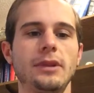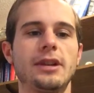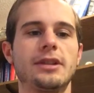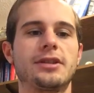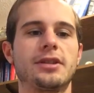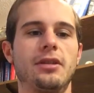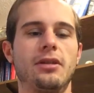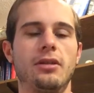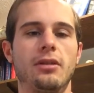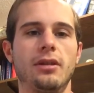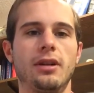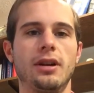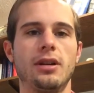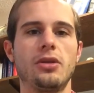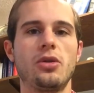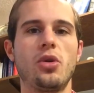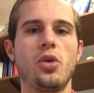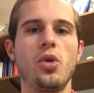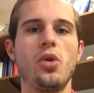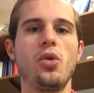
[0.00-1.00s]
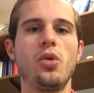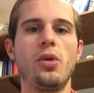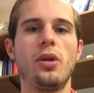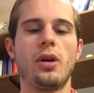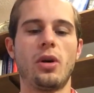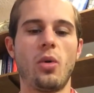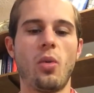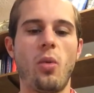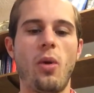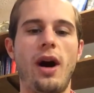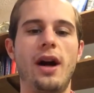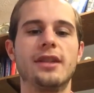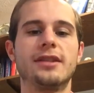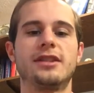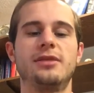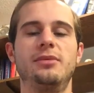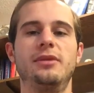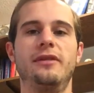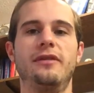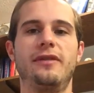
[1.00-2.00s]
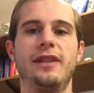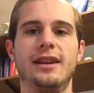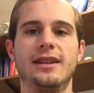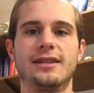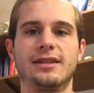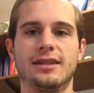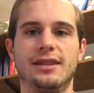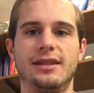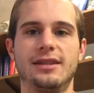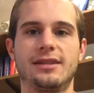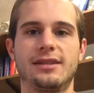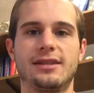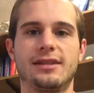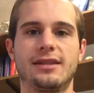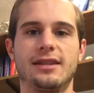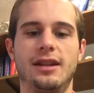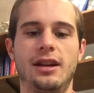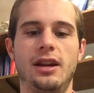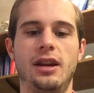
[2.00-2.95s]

So, who wants to be faceless?